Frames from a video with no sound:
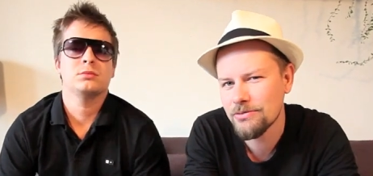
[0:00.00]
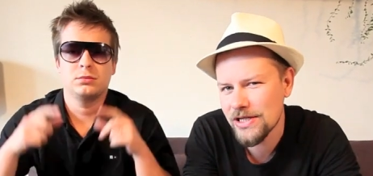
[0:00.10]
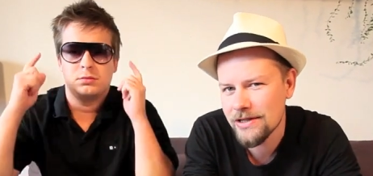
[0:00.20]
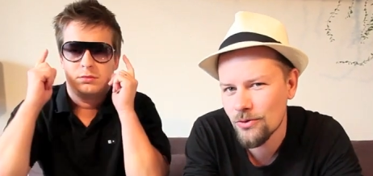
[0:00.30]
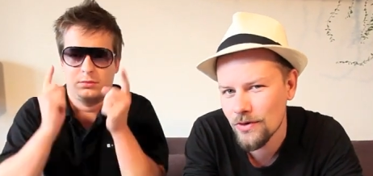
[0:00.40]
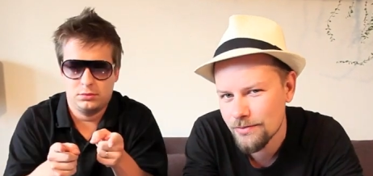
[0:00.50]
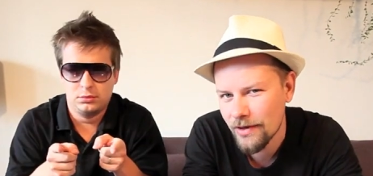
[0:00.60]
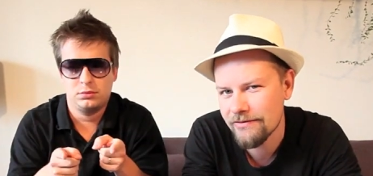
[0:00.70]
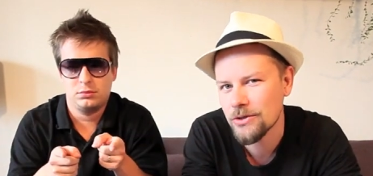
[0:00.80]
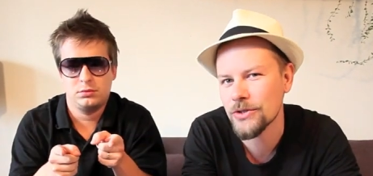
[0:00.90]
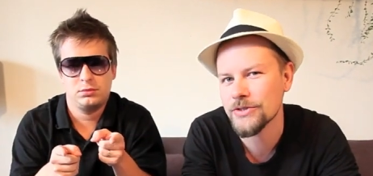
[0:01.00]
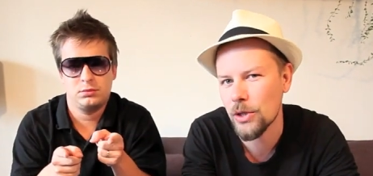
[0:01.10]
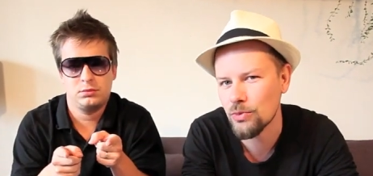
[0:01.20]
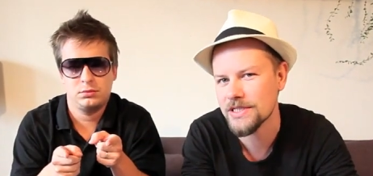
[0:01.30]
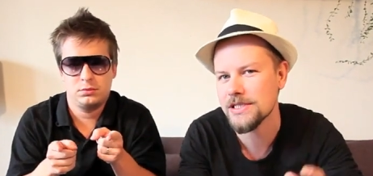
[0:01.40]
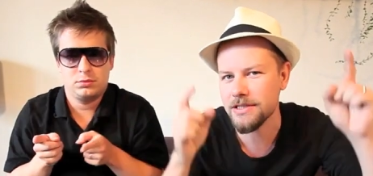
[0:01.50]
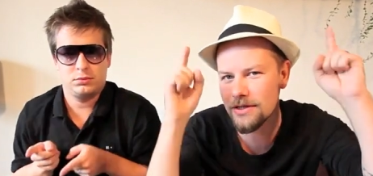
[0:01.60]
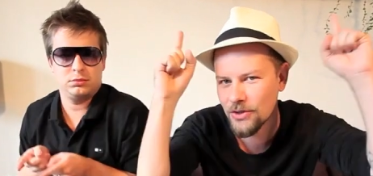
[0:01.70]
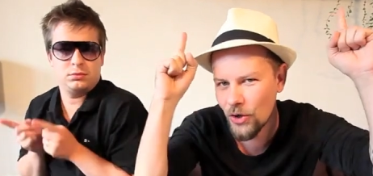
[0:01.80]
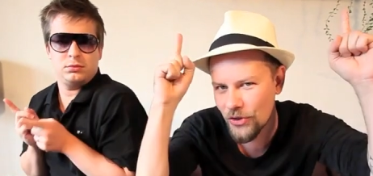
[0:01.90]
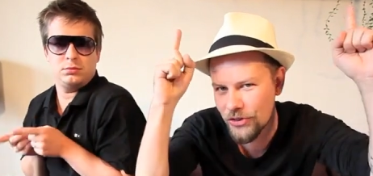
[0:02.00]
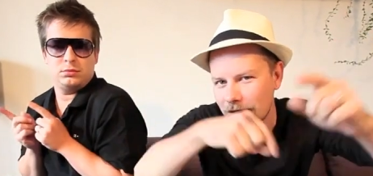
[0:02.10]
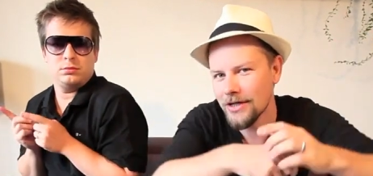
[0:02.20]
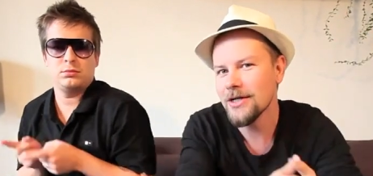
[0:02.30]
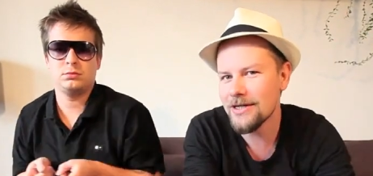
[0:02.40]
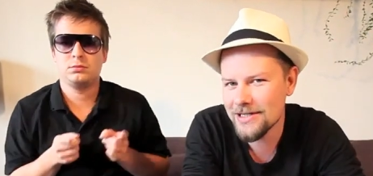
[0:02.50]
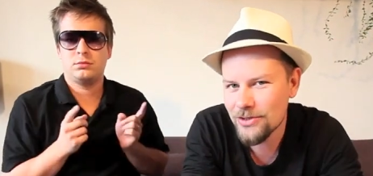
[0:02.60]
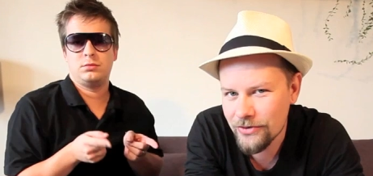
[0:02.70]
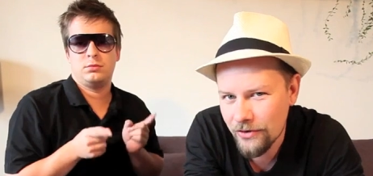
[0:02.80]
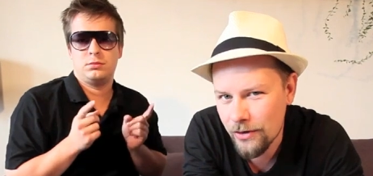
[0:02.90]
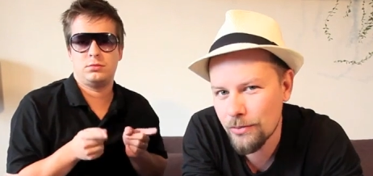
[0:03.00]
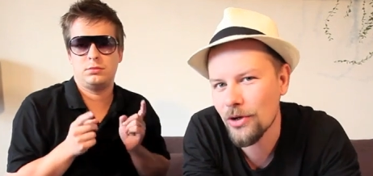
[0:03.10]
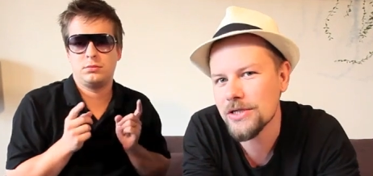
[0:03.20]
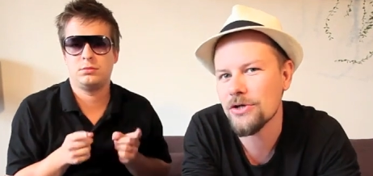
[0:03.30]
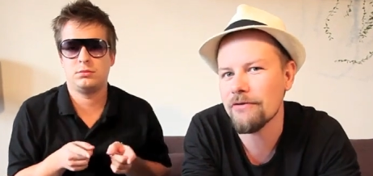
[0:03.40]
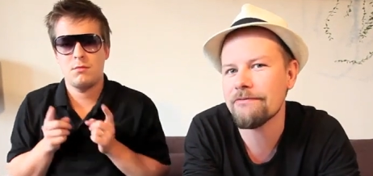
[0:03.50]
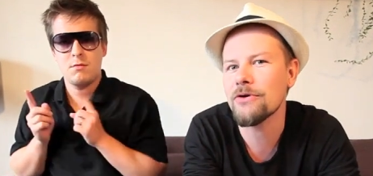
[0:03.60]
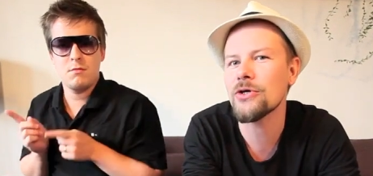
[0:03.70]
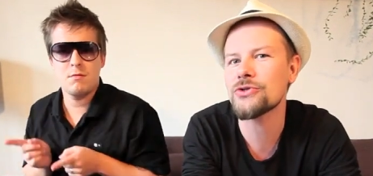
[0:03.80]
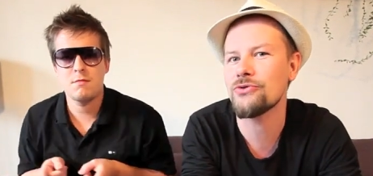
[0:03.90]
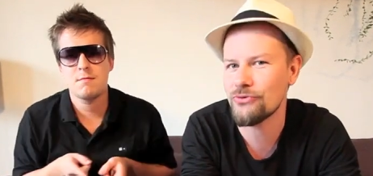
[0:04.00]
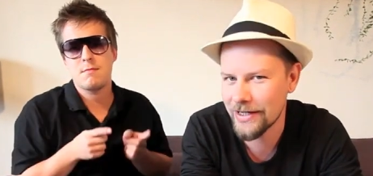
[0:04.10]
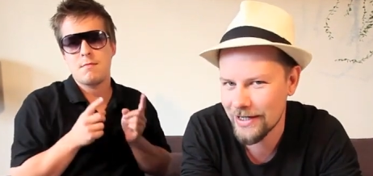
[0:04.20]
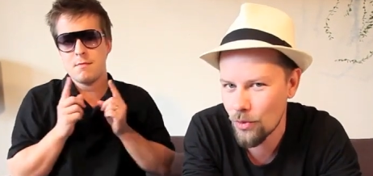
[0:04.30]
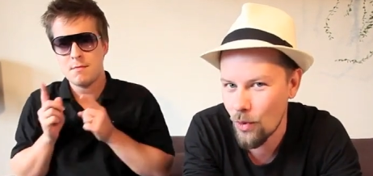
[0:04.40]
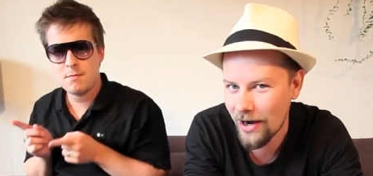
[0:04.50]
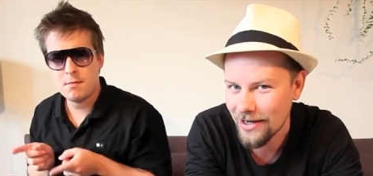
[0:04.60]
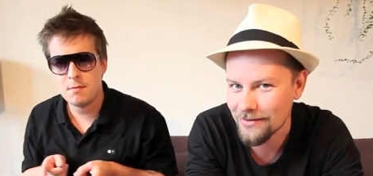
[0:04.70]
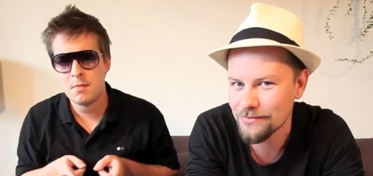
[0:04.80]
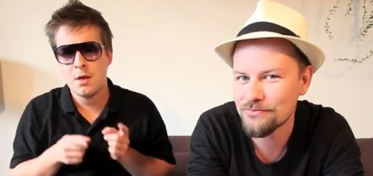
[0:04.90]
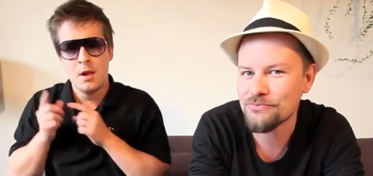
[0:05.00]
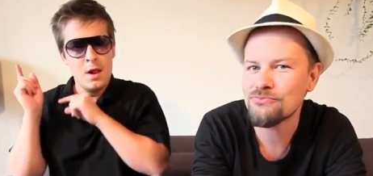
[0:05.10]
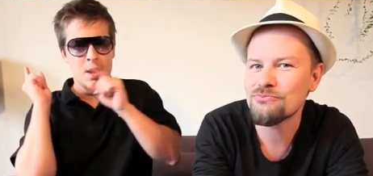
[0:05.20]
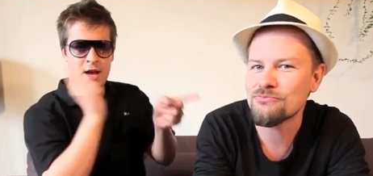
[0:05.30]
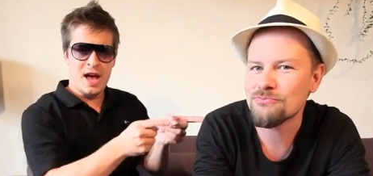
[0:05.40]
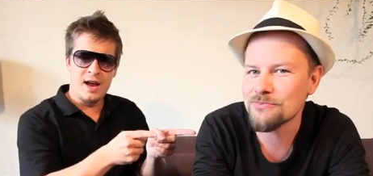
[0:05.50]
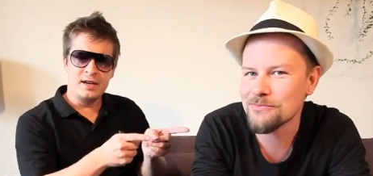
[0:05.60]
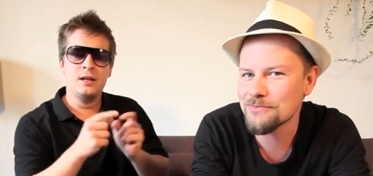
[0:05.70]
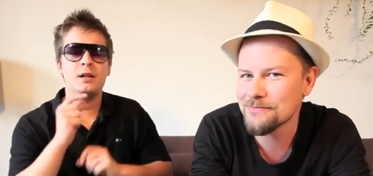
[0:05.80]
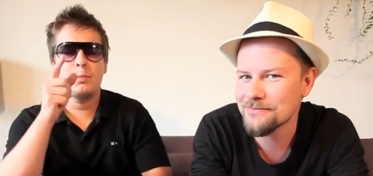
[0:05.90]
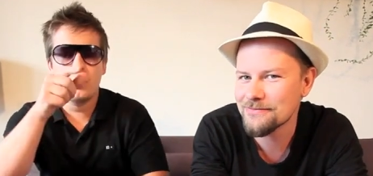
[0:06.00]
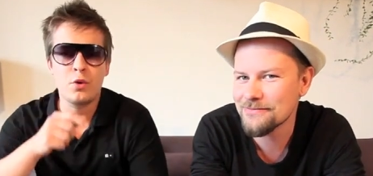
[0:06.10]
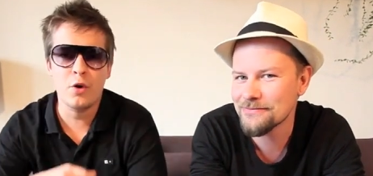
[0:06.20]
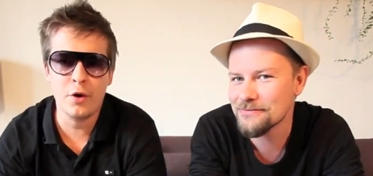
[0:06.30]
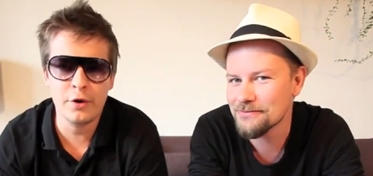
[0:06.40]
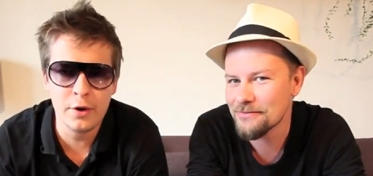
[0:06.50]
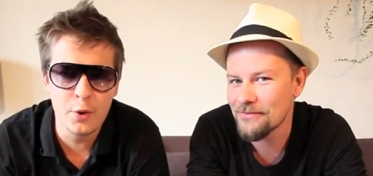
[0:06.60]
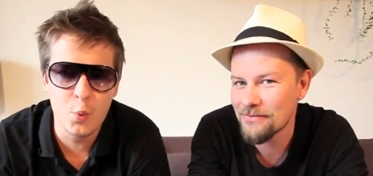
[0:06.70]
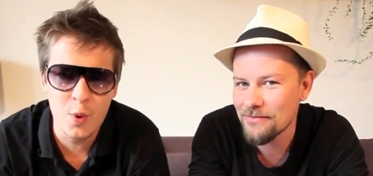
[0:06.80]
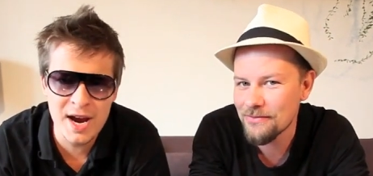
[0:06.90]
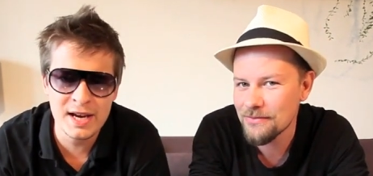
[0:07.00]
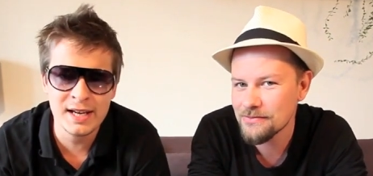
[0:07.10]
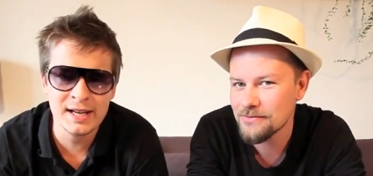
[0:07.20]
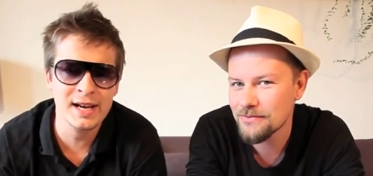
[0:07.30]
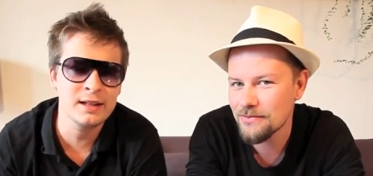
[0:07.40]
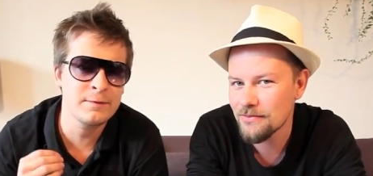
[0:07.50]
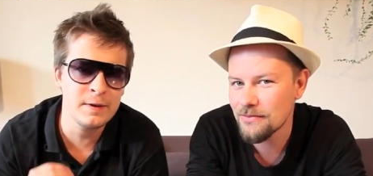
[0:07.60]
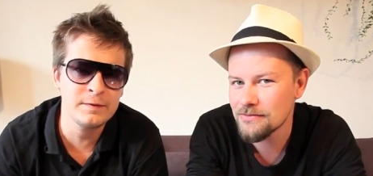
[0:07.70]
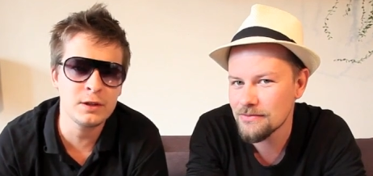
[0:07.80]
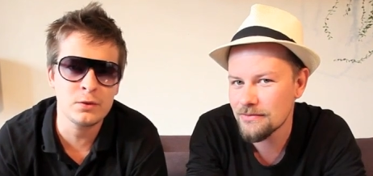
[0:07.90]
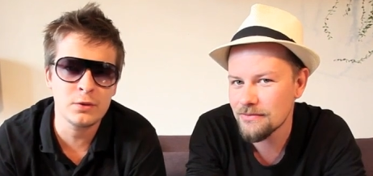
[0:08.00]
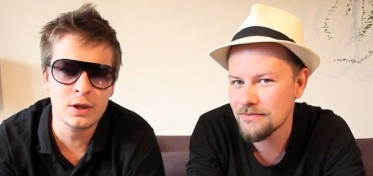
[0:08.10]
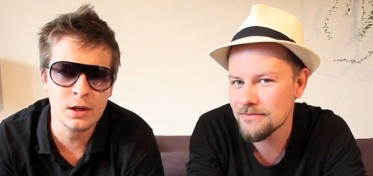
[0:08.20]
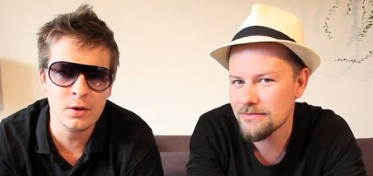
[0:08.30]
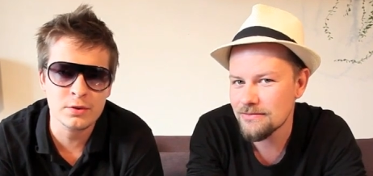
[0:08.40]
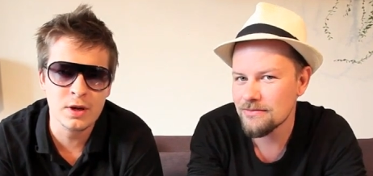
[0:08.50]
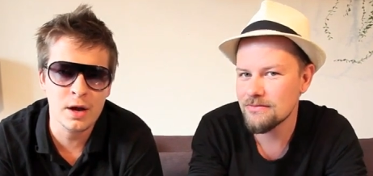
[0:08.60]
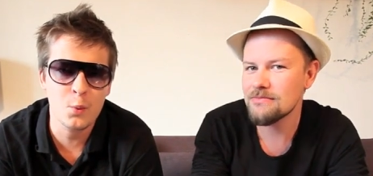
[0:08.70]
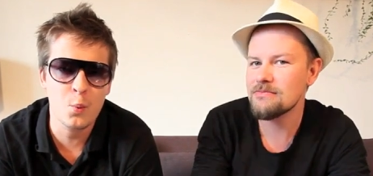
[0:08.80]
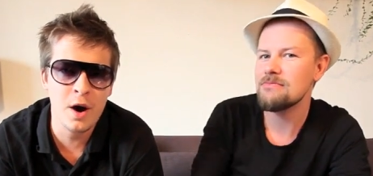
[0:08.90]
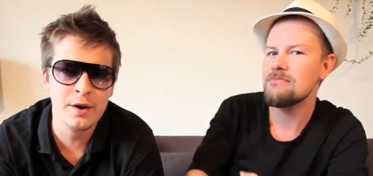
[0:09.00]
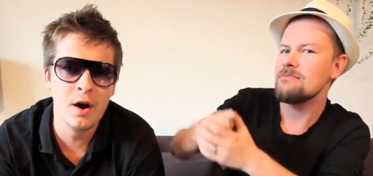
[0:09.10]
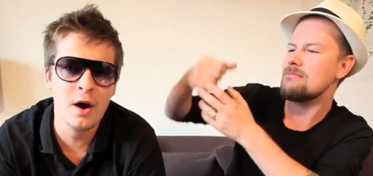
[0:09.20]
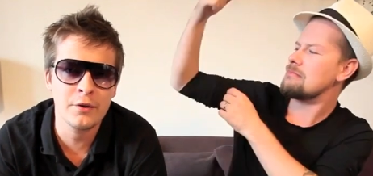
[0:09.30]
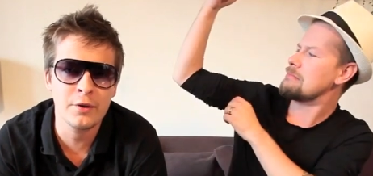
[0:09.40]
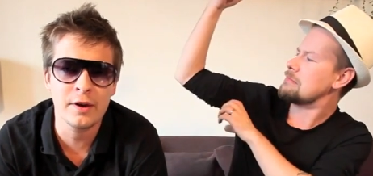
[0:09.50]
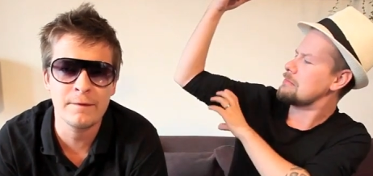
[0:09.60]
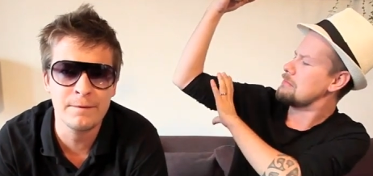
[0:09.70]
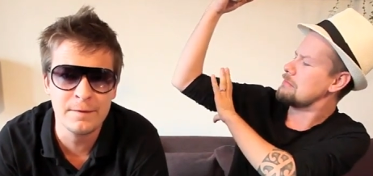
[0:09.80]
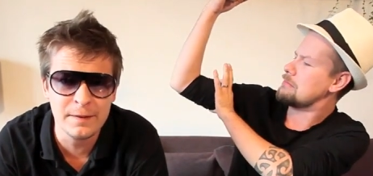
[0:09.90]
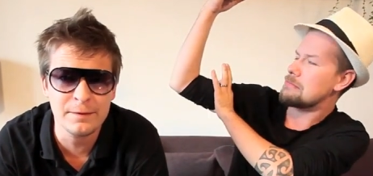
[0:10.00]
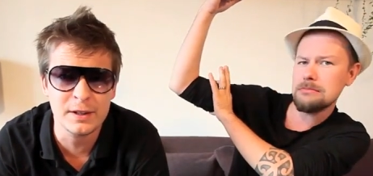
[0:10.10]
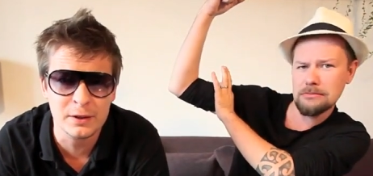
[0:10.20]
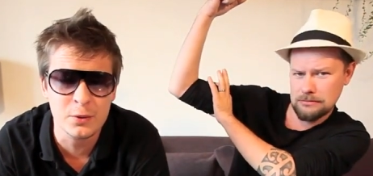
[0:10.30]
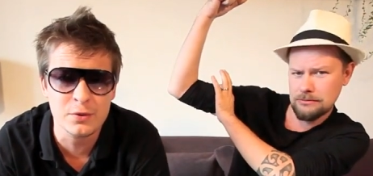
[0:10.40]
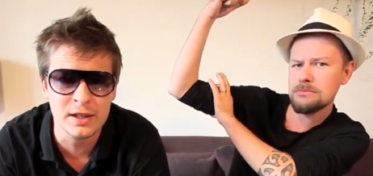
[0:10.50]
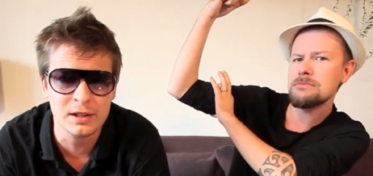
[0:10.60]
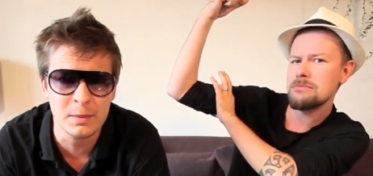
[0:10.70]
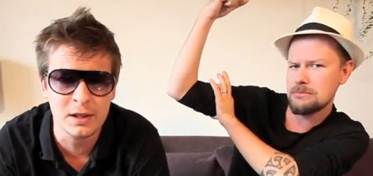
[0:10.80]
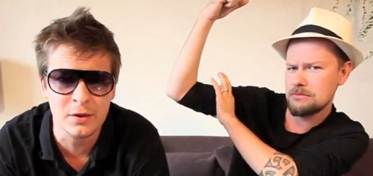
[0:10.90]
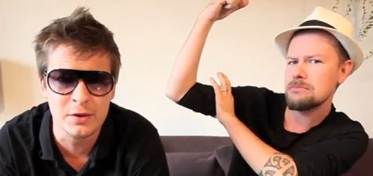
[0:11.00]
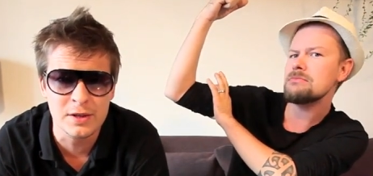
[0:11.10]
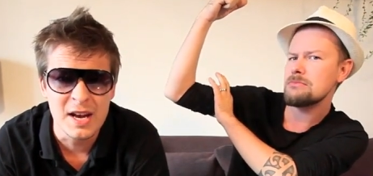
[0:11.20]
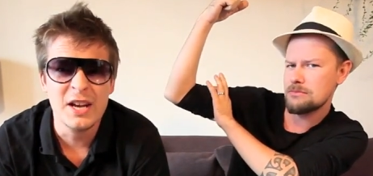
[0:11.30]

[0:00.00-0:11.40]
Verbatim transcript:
Speaker 1: represents the coolest part of the continent, which is North, discontinuing the policy of not drinking wine.
Speaker 2: And in the blue corner, weighing in at 52 kilos and 152 centimeters,